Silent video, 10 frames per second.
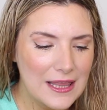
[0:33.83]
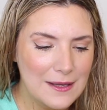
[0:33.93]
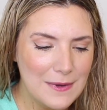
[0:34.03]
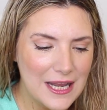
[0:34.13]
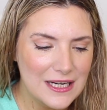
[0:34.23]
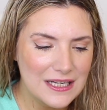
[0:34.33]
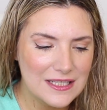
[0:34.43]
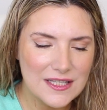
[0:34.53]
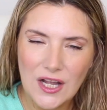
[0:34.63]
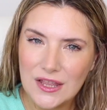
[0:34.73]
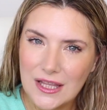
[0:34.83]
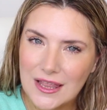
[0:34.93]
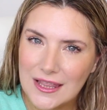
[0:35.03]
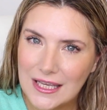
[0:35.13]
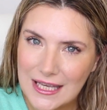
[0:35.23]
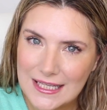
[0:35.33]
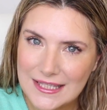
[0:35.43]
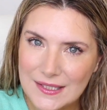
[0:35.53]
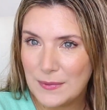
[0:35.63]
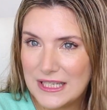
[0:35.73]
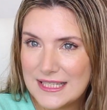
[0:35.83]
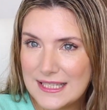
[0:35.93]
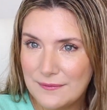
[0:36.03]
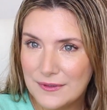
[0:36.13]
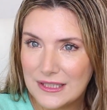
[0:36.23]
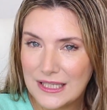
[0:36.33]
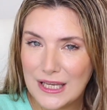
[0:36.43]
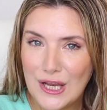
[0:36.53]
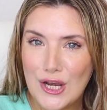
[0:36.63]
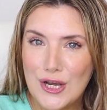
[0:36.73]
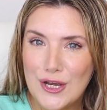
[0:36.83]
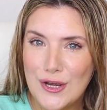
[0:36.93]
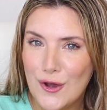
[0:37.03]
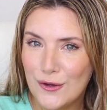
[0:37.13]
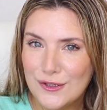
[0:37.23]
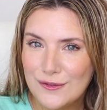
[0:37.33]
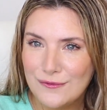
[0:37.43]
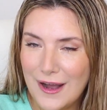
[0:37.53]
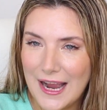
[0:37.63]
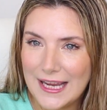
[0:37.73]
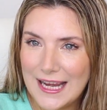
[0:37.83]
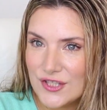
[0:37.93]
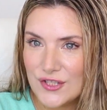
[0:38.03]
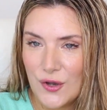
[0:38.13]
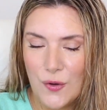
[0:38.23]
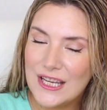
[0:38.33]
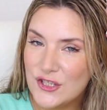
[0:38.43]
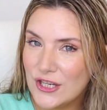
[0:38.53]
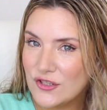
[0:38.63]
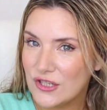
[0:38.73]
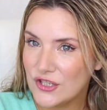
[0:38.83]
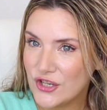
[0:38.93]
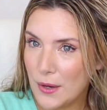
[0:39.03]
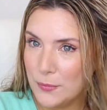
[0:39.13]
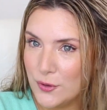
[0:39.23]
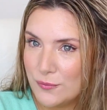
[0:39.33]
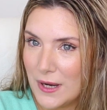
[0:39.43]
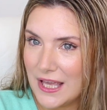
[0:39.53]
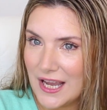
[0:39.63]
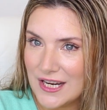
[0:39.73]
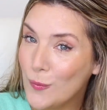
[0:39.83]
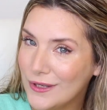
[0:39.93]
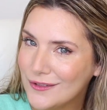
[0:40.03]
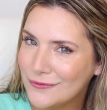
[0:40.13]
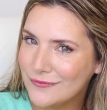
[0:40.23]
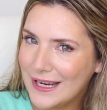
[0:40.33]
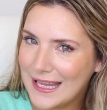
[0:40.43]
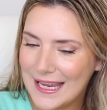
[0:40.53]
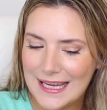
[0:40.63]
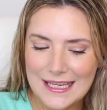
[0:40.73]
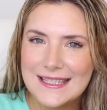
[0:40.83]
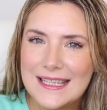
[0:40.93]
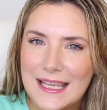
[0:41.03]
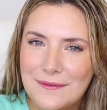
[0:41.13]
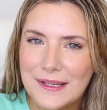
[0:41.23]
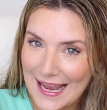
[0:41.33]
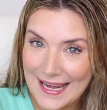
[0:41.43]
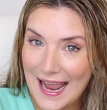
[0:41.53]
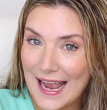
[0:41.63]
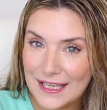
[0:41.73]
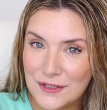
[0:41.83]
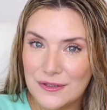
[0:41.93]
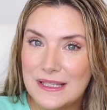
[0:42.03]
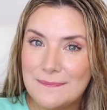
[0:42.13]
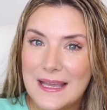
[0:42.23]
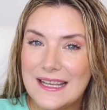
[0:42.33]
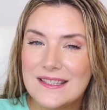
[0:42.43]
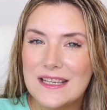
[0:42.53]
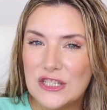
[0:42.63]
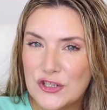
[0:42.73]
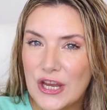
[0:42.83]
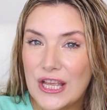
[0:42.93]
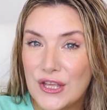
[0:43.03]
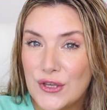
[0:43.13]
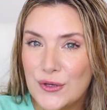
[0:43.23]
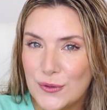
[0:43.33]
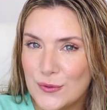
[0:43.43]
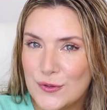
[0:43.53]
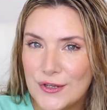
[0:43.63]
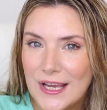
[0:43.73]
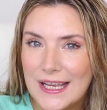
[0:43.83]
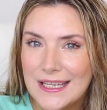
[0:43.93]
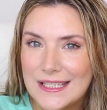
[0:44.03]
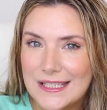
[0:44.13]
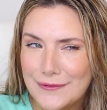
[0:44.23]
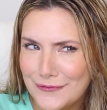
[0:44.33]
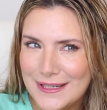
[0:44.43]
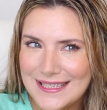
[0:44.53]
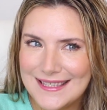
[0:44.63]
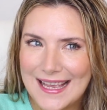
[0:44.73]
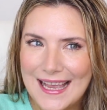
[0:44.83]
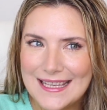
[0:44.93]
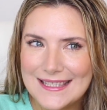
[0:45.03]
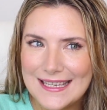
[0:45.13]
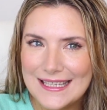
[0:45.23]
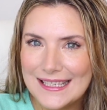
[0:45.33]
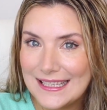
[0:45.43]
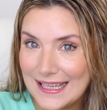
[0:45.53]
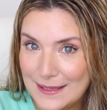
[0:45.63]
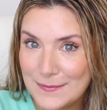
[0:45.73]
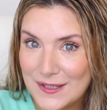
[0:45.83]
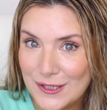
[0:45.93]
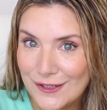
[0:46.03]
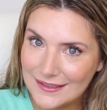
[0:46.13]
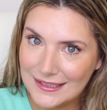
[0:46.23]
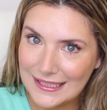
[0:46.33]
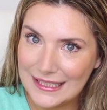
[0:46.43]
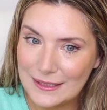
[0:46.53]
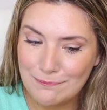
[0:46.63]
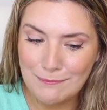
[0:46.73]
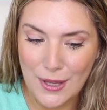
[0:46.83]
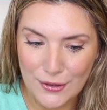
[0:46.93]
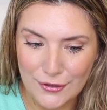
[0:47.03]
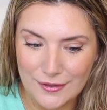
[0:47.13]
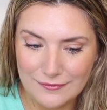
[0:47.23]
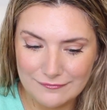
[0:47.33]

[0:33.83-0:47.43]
think my hair is not the thickest, but it's definitely not fine. So I just shampooed my hair. We are ready. See if it can actually make such a huge difference as it claims to. It's better.